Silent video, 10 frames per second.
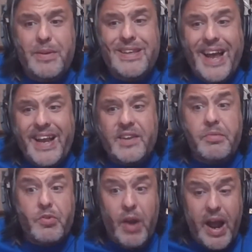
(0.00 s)
Please like and
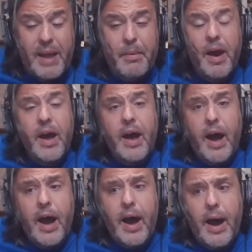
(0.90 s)
subscribe.
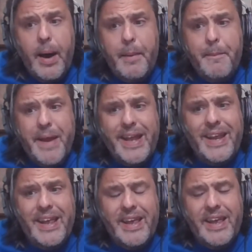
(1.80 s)
Um, it
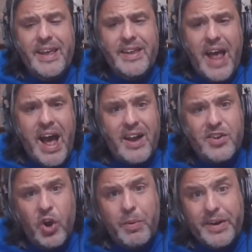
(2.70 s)
is
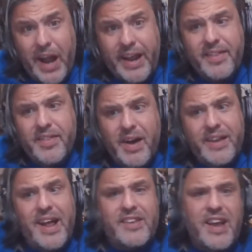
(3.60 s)
October 9th.
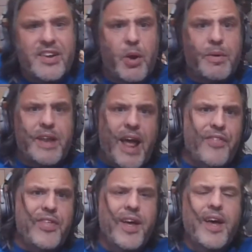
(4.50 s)
Uh, that's October
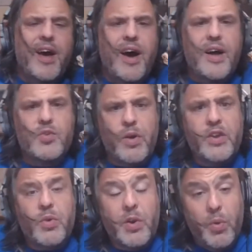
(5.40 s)
10th, uh,
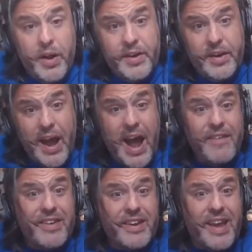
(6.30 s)
2021.
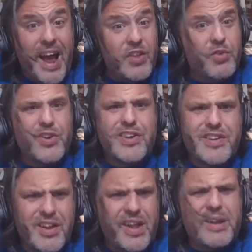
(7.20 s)
Ivan Calderon is
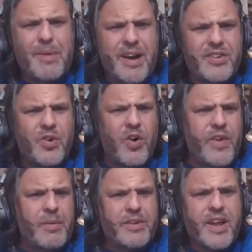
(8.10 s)
still not in the Boxing Hall of
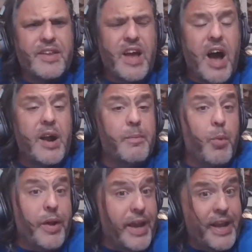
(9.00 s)
Fame. Let's get the Iron
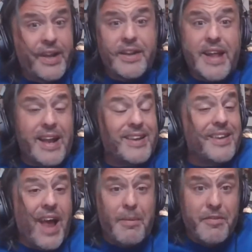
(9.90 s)
Boy in. It's that
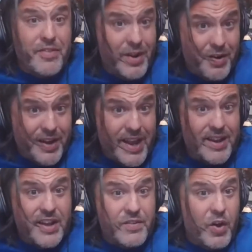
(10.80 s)
time of year
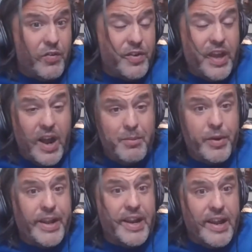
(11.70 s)
again. Let's vote for the Iron
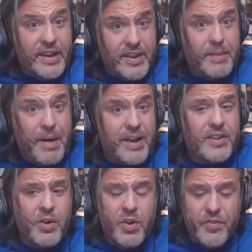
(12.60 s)
Boy to get into the
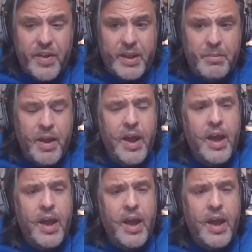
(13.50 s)
Boxing Hall of Fame.